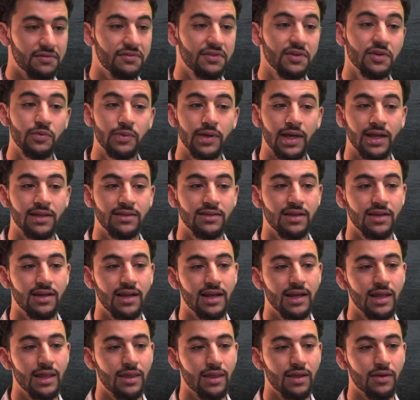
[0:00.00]
feel we had done
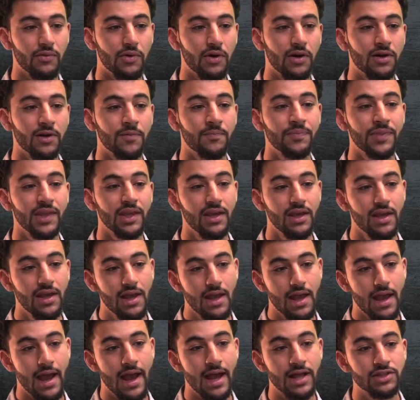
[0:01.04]
anything wrong.
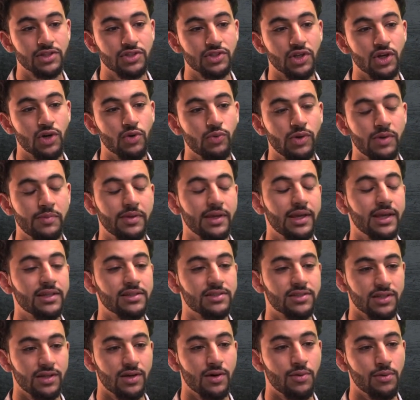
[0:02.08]
And so we begin
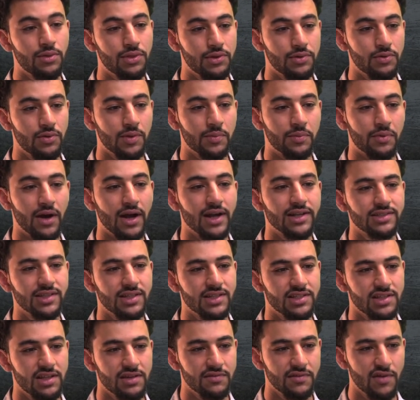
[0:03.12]
to go through the
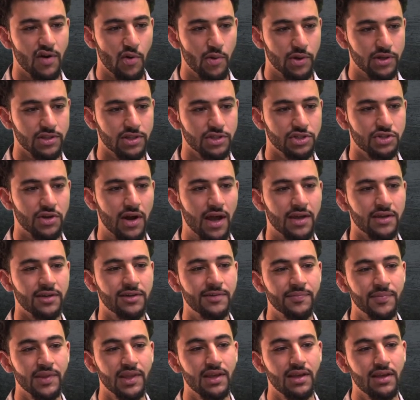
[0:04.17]
process of going to trial.
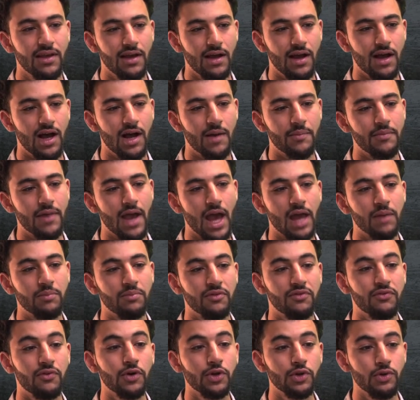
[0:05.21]
And
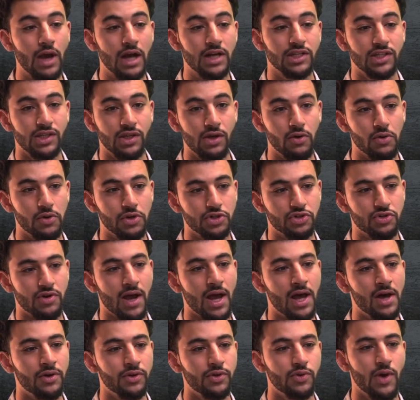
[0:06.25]
before you actually go to
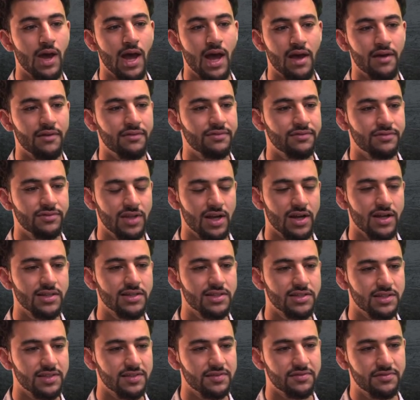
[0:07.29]
trial, you have
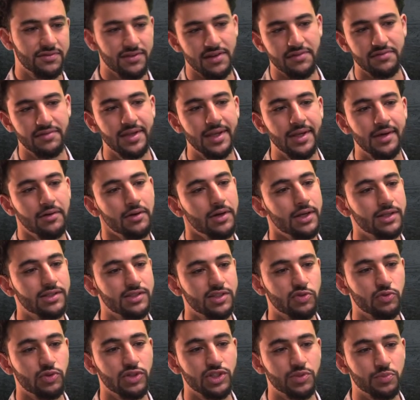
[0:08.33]
tons of hearings
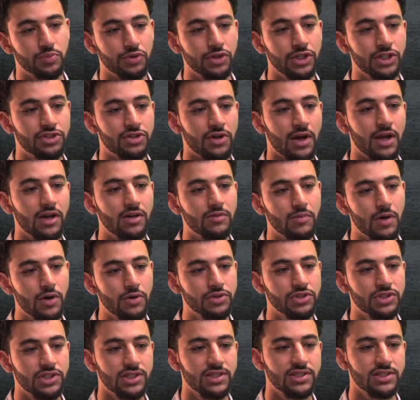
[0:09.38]
in which pretrial
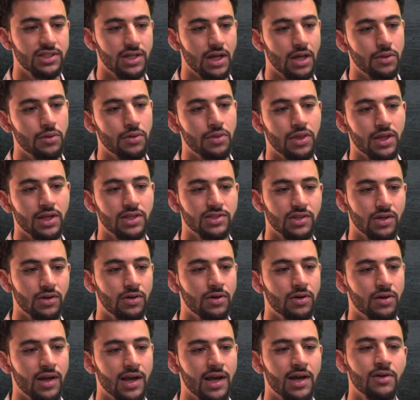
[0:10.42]
motions and other things are
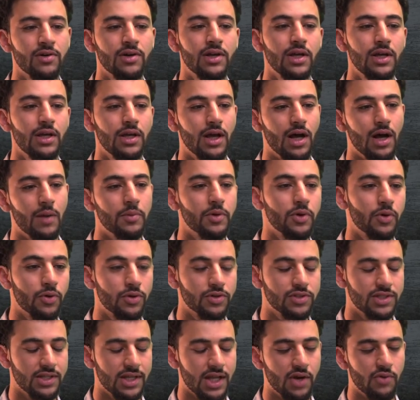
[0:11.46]
heard out in
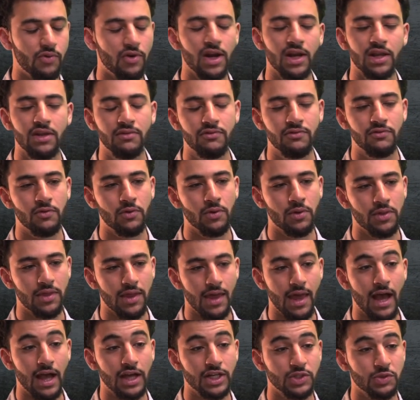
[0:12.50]
order to get ready for the
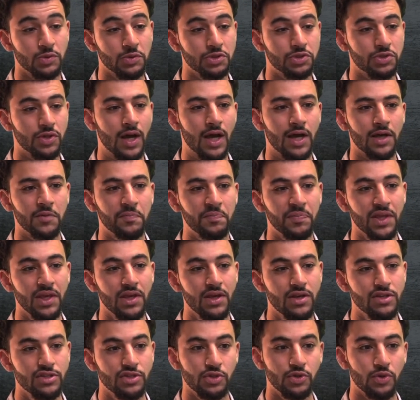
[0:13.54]
actual trial.
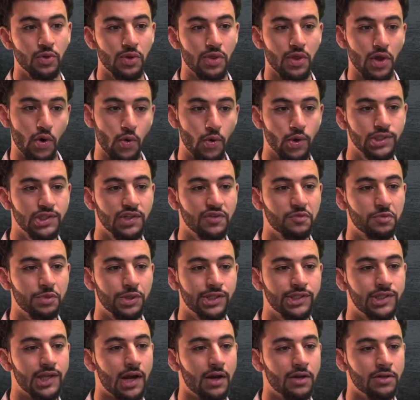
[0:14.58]
So during the course of
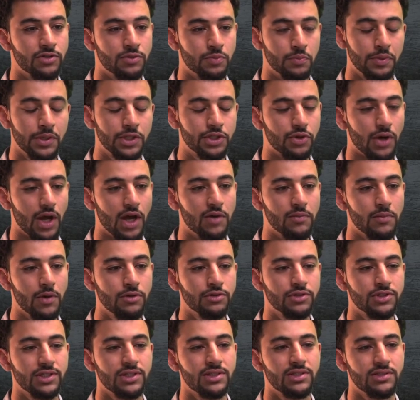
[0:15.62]
pretrial
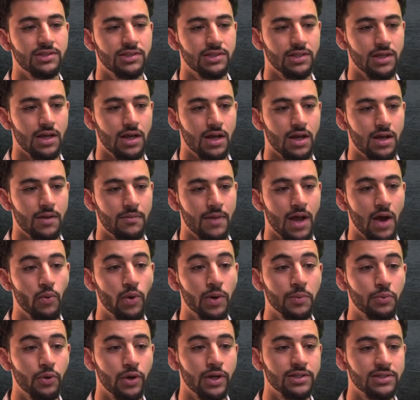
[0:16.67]
motions, at
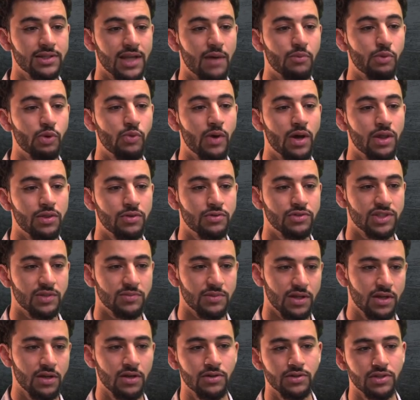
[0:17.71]
one point in time, we went through
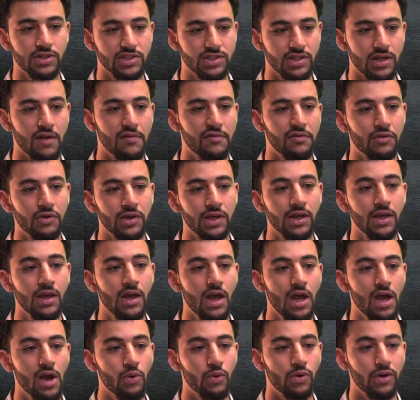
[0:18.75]
something called discovery,
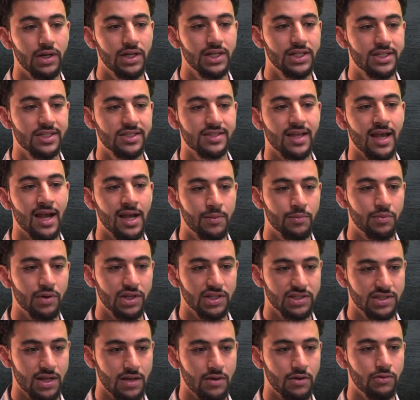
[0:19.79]
where each side
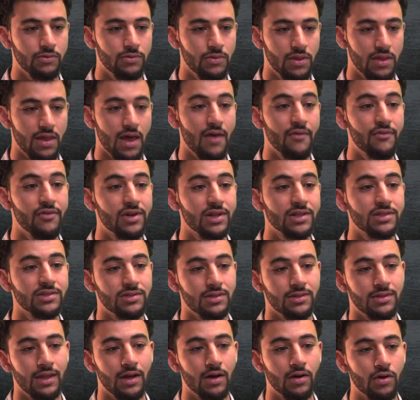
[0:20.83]
brings out the evidence
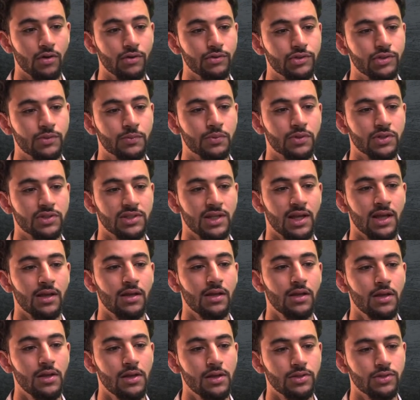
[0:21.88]
that they're going to present
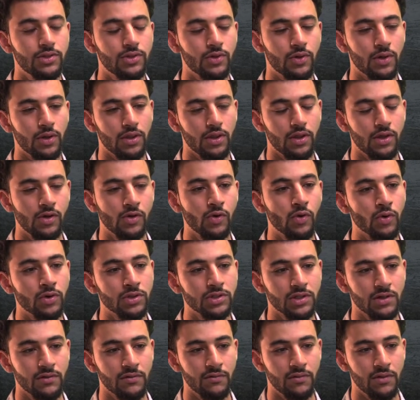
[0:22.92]
during the
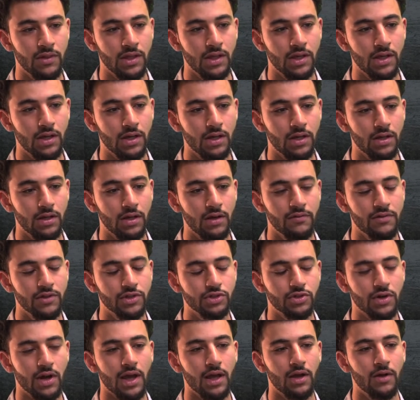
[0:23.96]
course of the
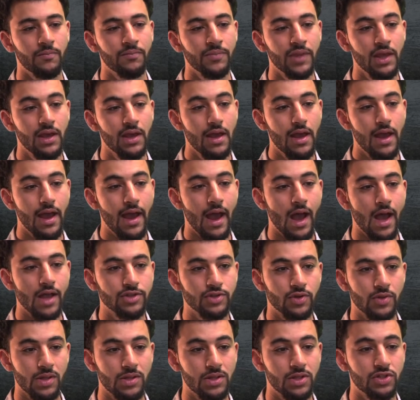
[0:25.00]
trial. And
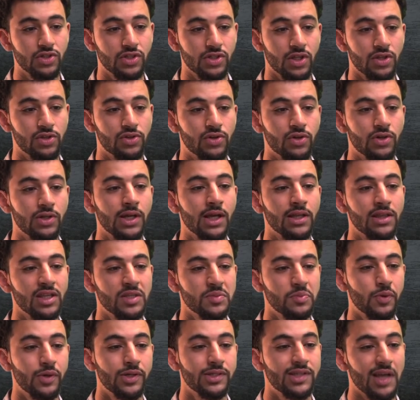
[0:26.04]
so the district attorney at this
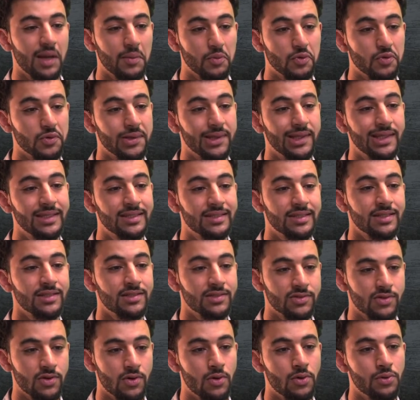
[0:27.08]
point in time
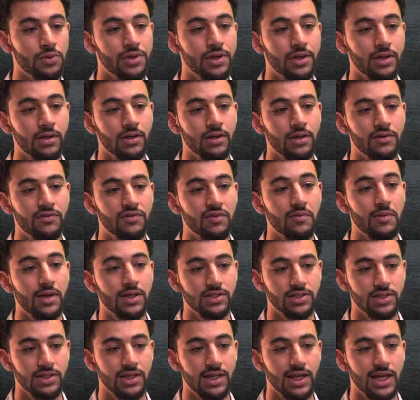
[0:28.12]
releases all the
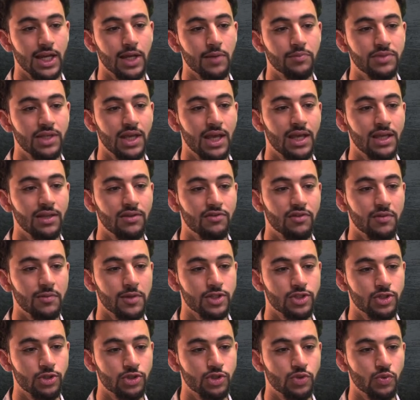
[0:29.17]
information he had obtained from the
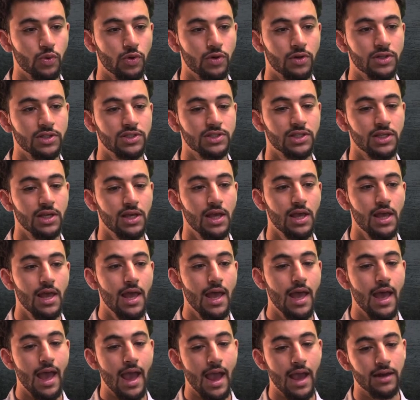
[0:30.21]
search warrants.
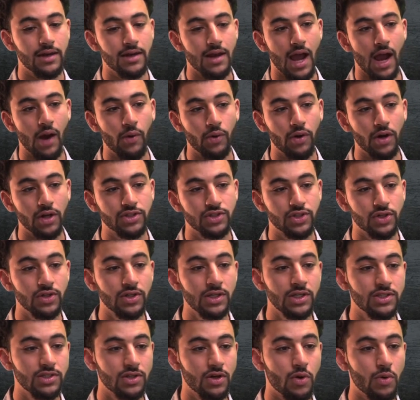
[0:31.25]
And our
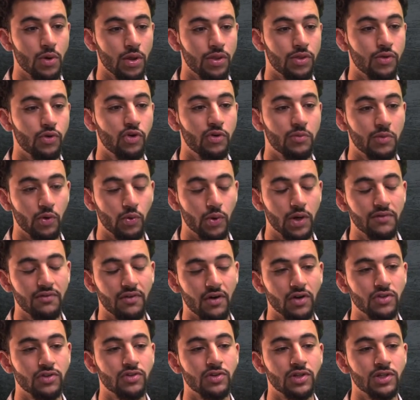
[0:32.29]
attorney is going through them, or one of
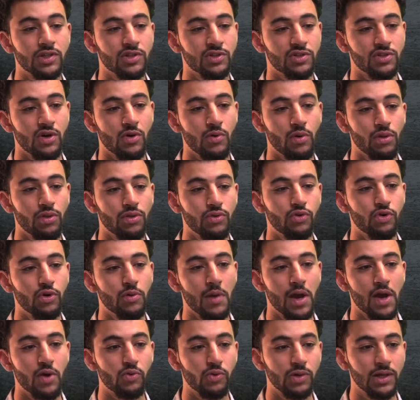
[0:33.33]
our attorneys is going through them,
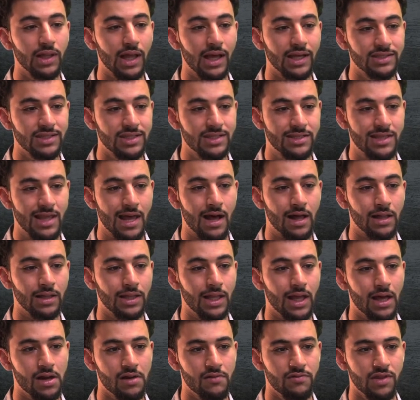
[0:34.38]
and realizes that a
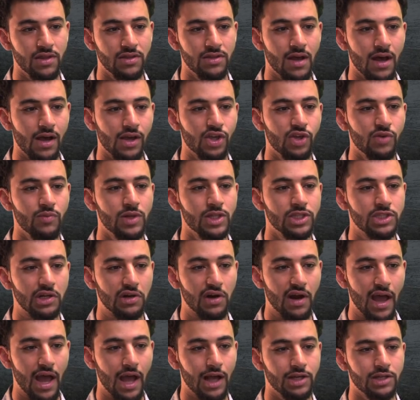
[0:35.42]
lot of the documents
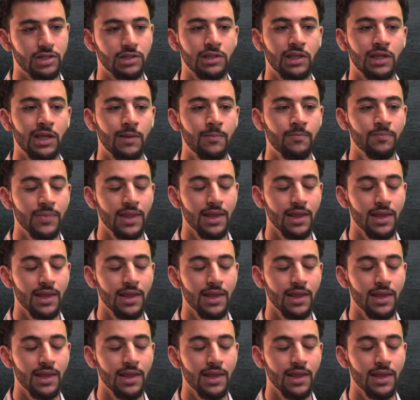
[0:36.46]
are actually